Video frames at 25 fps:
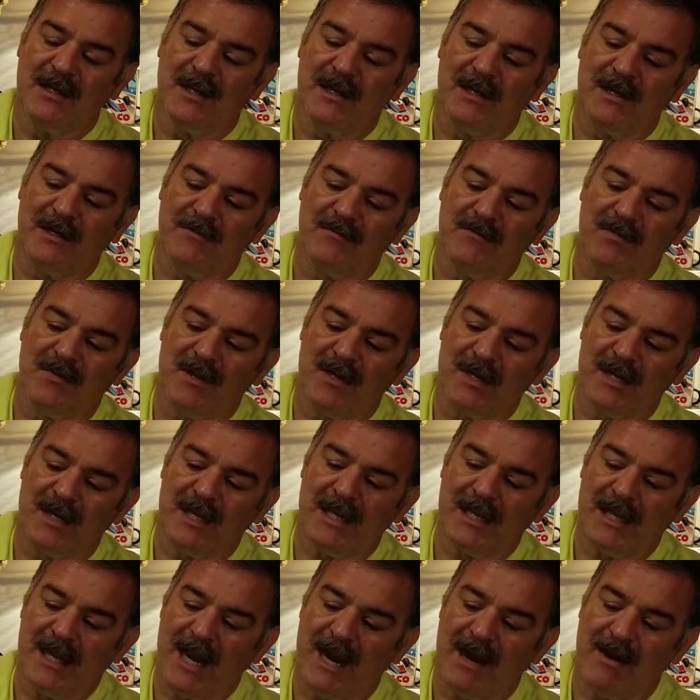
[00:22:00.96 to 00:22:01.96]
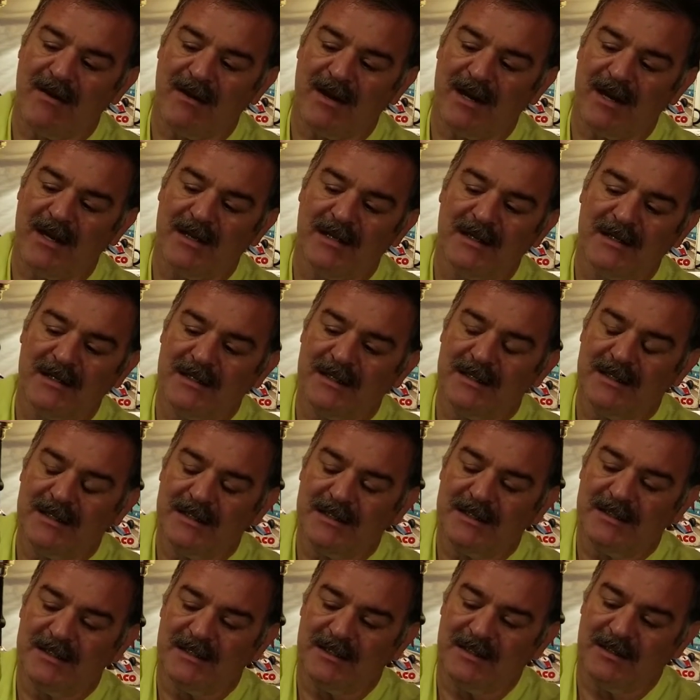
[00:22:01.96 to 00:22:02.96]
of the knee area,
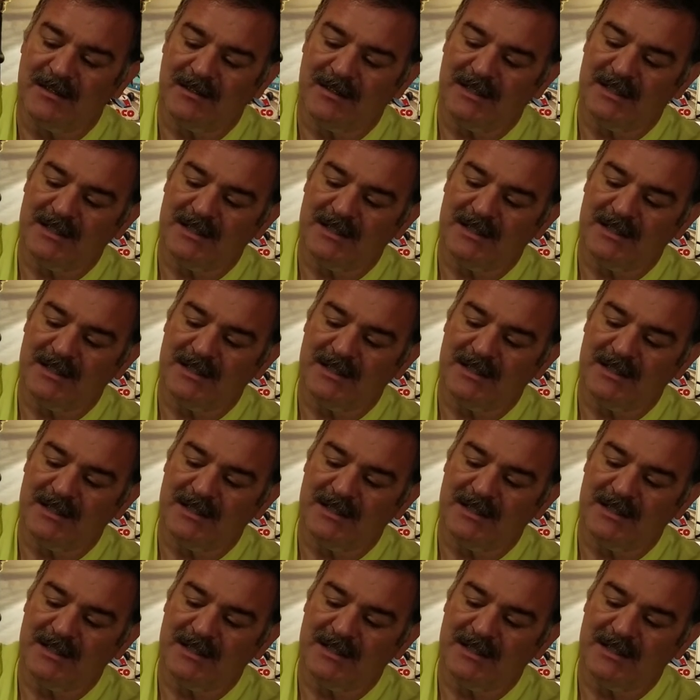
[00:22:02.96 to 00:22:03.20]
there